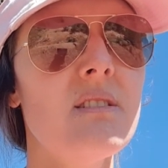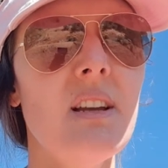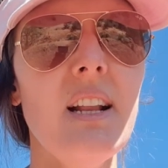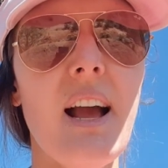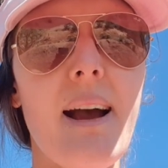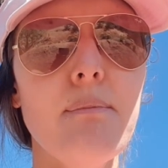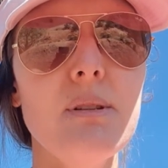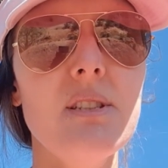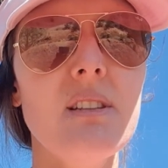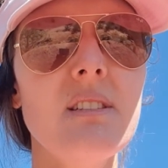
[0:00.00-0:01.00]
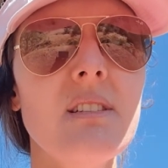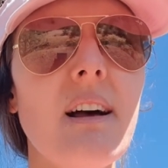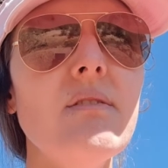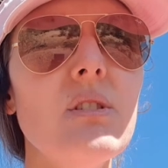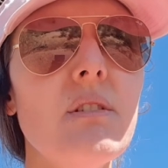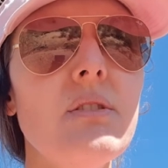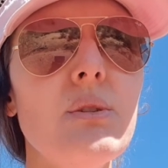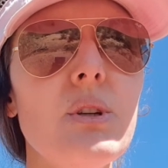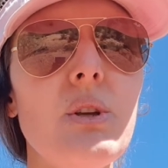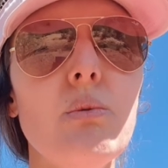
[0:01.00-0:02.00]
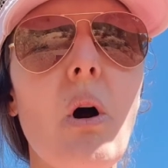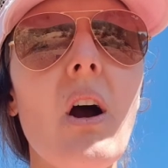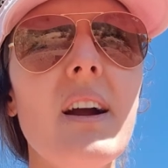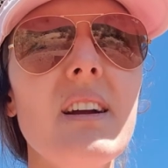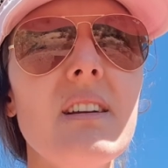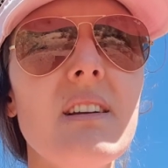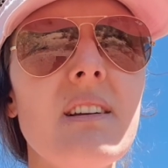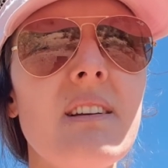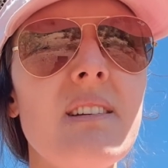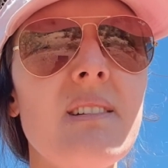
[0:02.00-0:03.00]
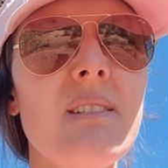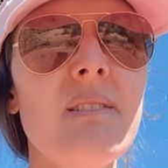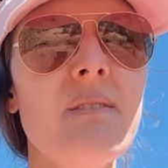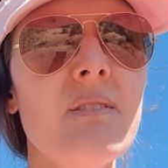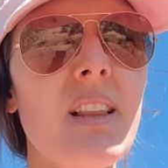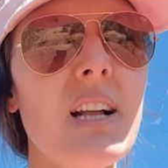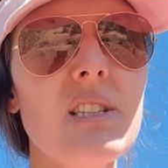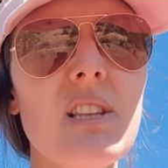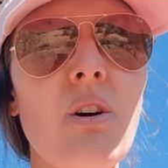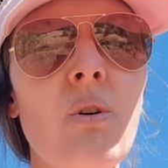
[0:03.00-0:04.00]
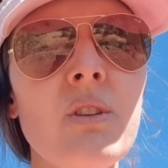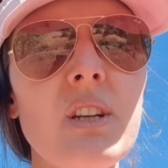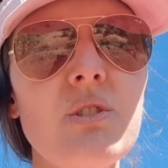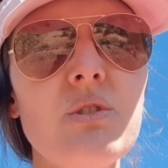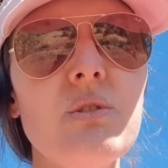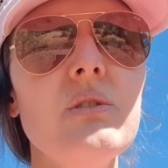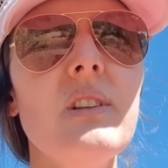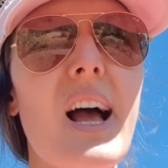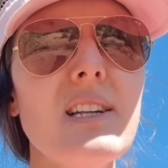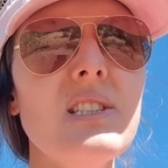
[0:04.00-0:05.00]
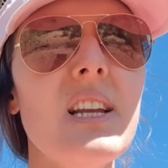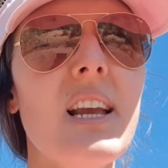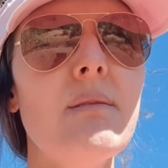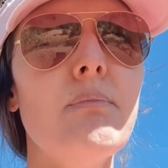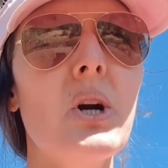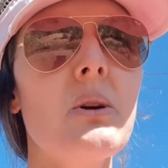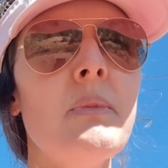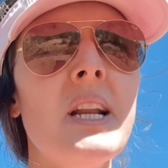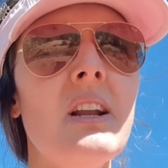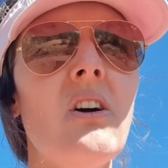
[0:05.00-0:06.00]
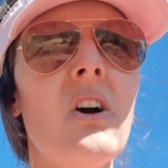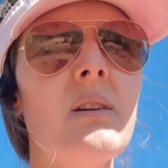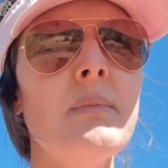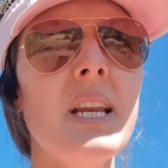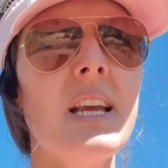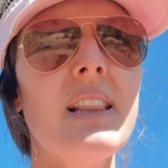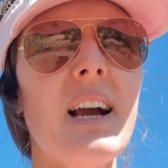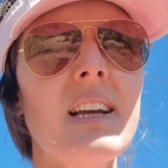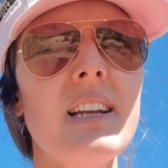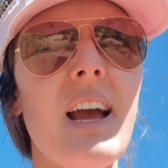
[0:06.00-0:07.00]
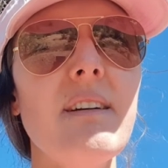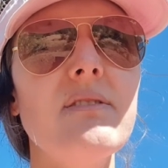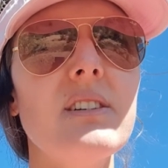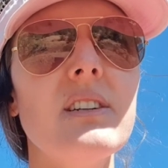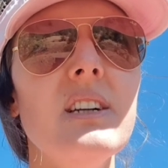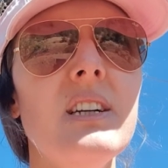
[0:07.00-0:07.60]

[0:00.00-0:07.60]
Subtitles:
It happens on the level of who you are. That's the only true, lasting, and permanent harmony that could ever